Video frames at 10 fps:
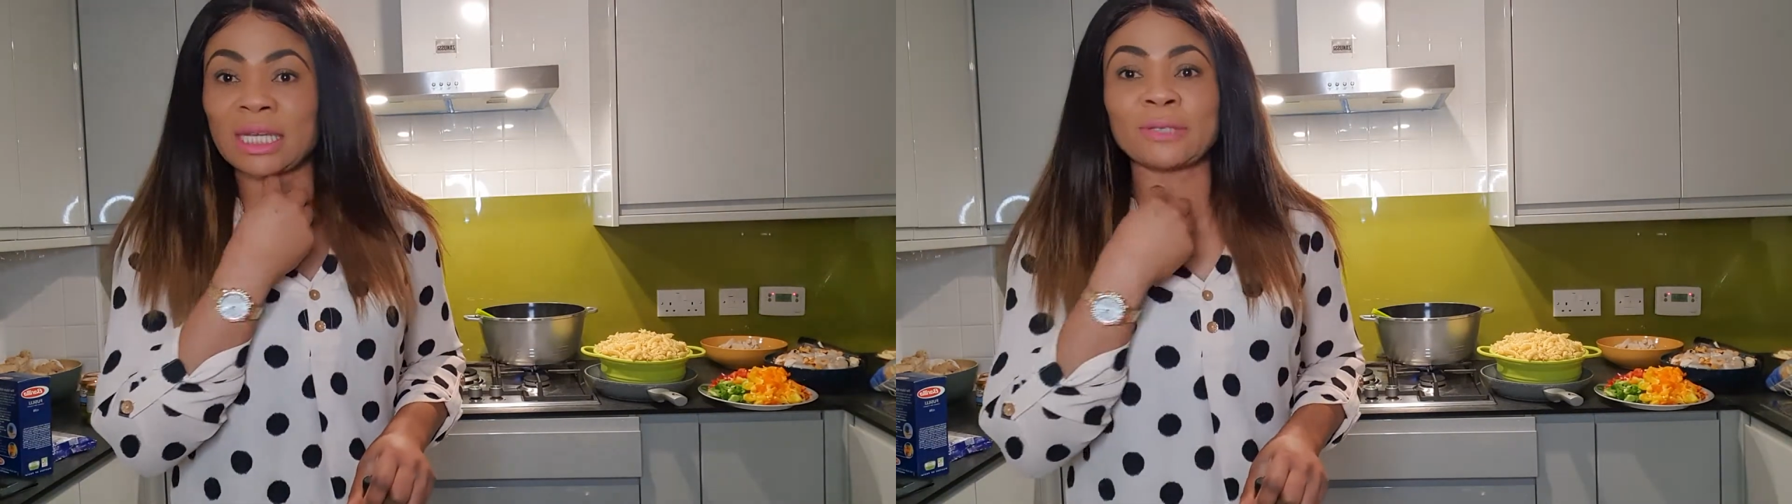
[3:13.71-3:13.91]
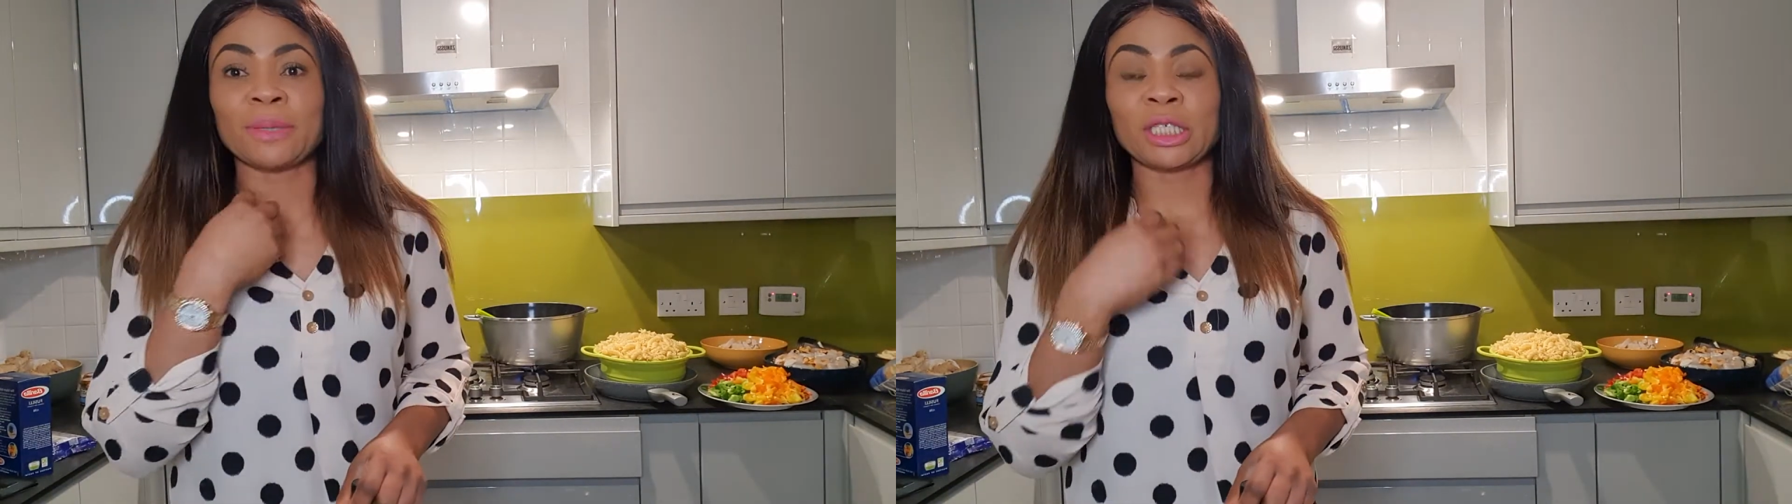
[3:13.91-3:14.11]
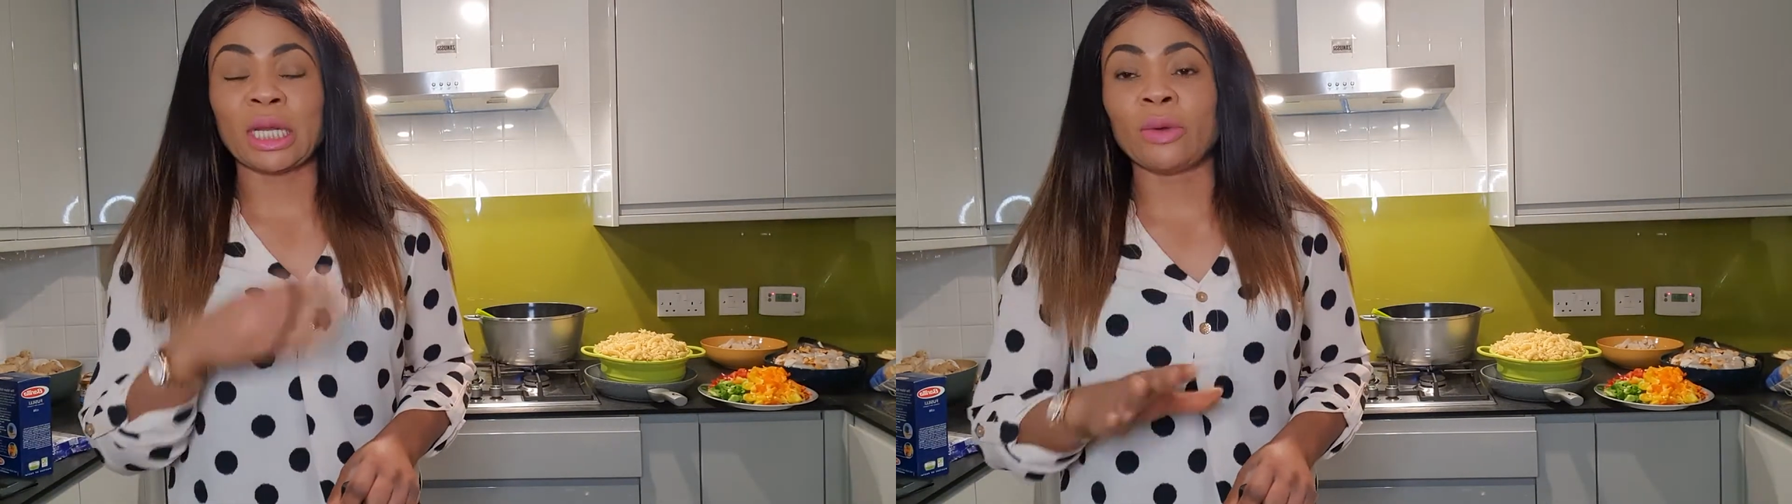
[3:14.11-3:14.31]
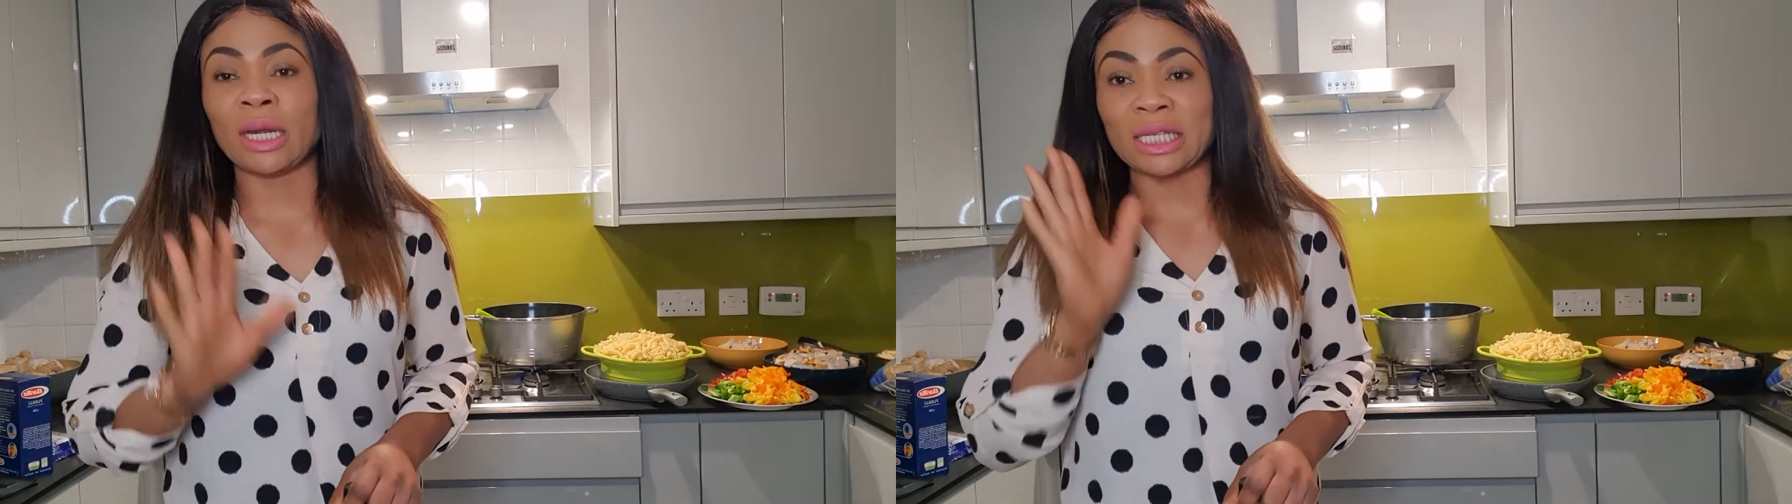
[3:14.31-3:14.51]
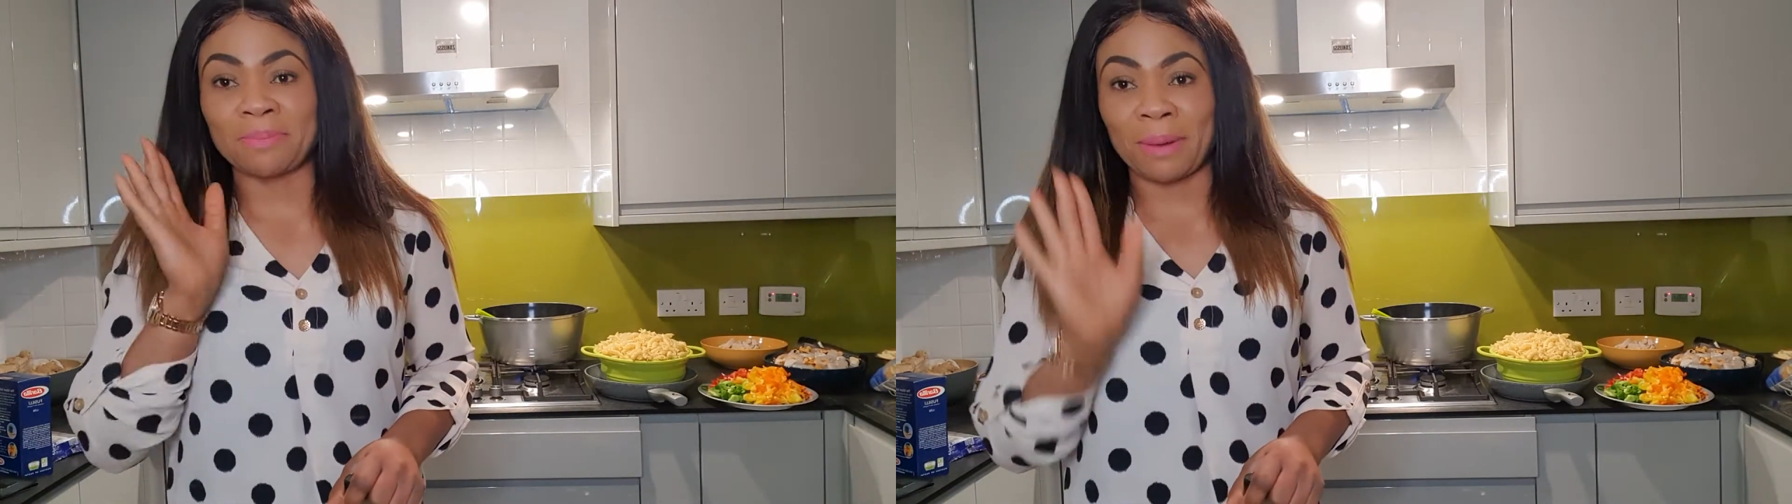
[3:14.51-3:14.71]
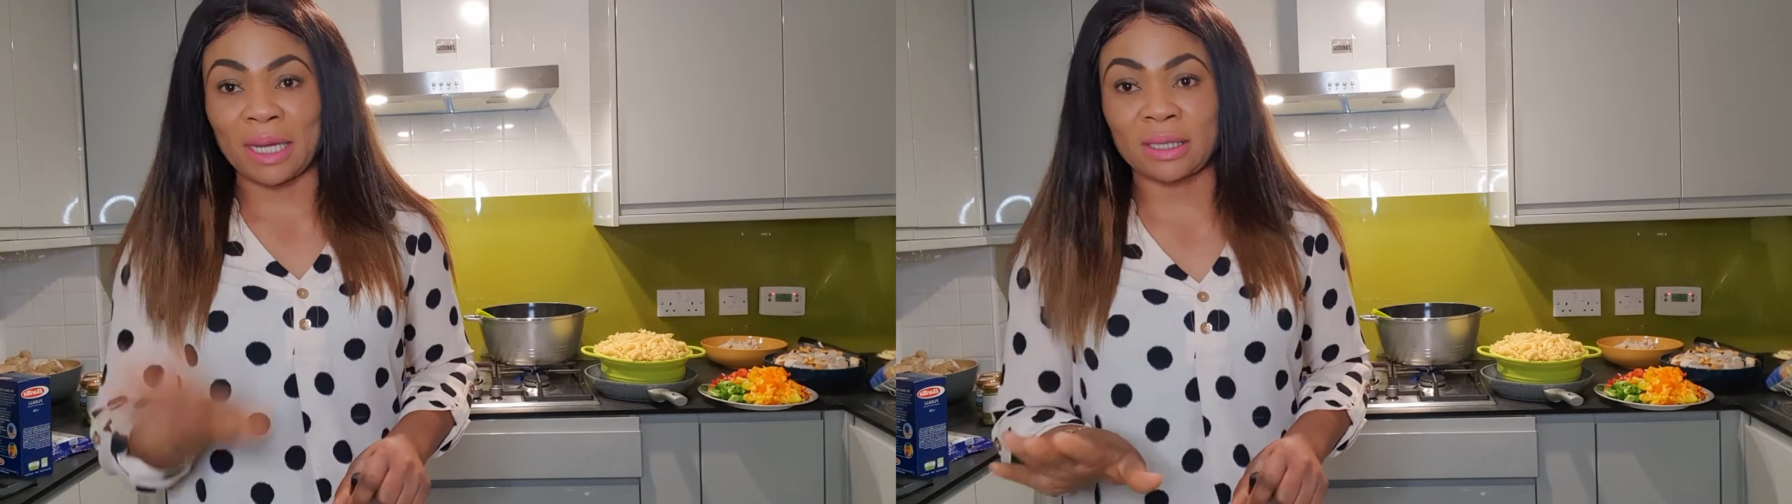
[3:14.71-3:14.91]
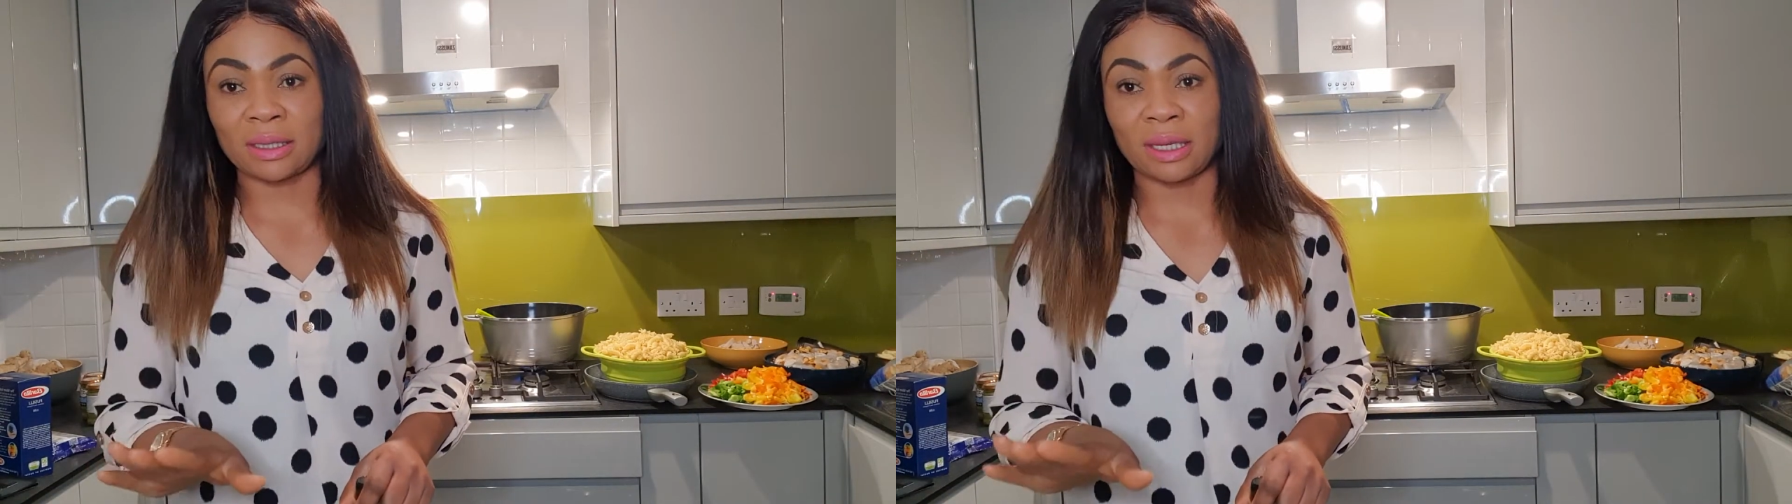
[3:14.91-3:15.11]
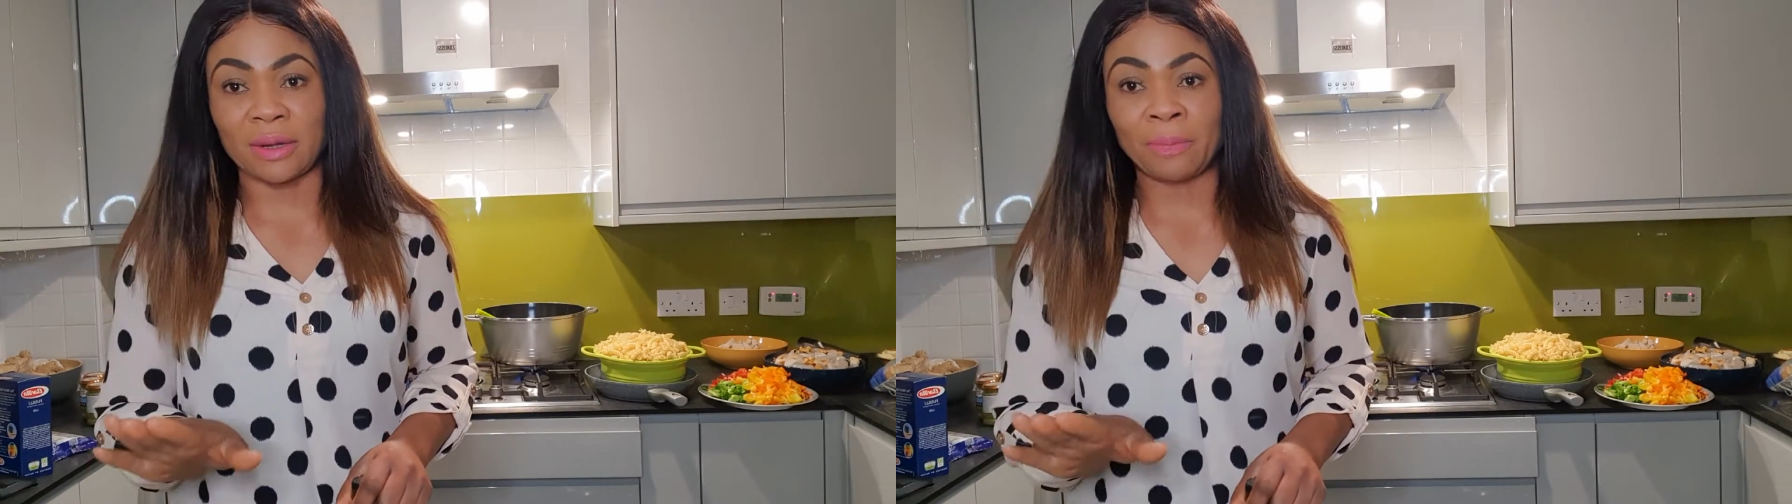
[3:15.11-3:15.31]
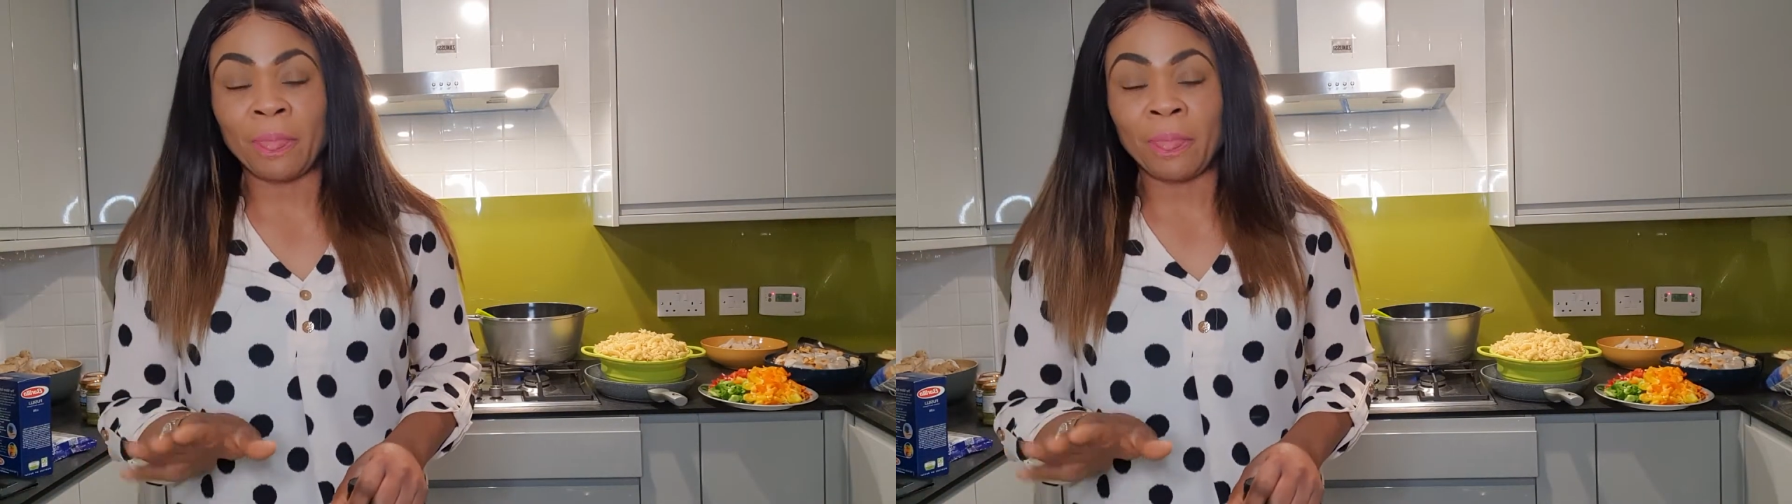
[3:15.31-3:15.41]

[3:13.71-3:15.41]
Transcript: especially when it's pasta.